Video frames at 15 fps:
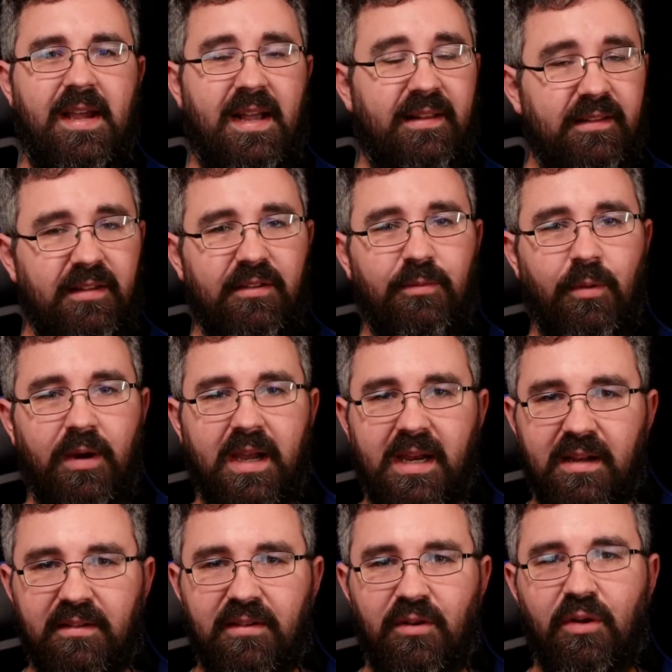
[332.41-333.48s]
And this is where
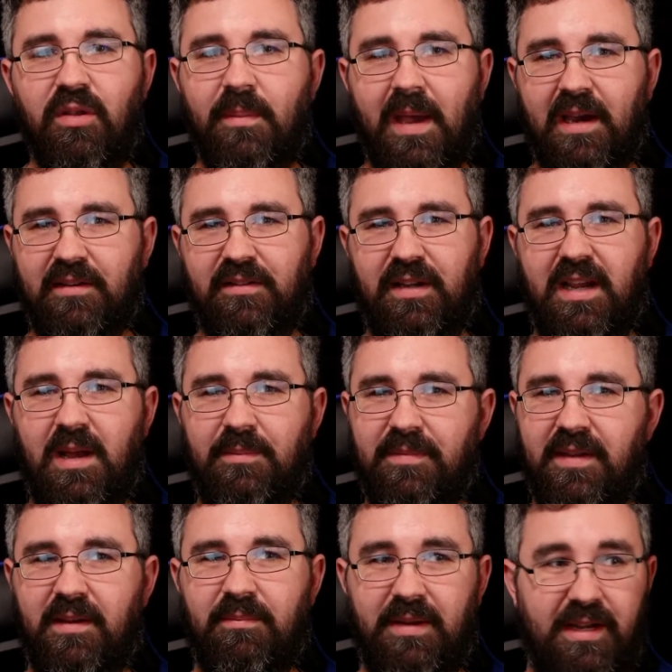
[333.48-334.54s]
getting to know them actually
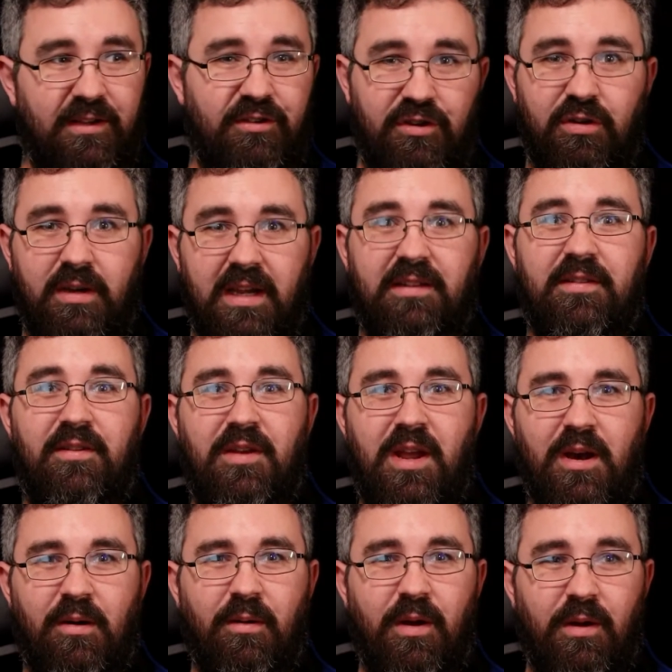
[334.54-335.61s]
comes in, because you get to
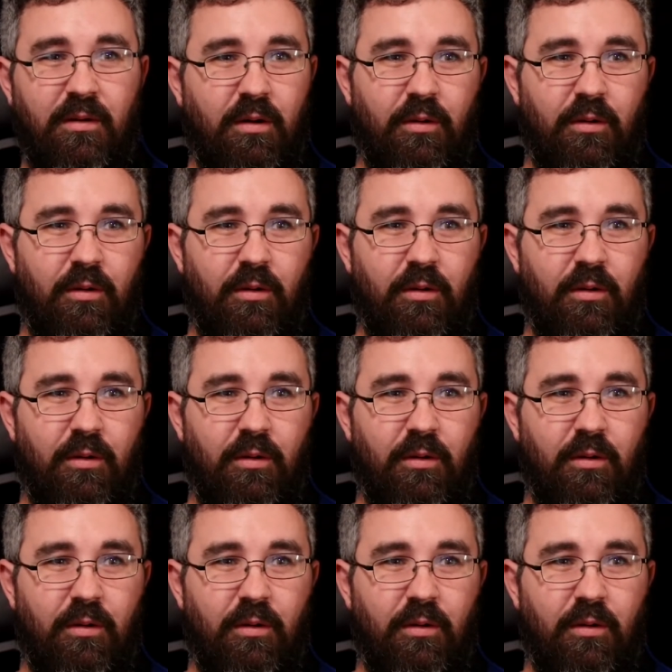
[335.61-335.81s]
know,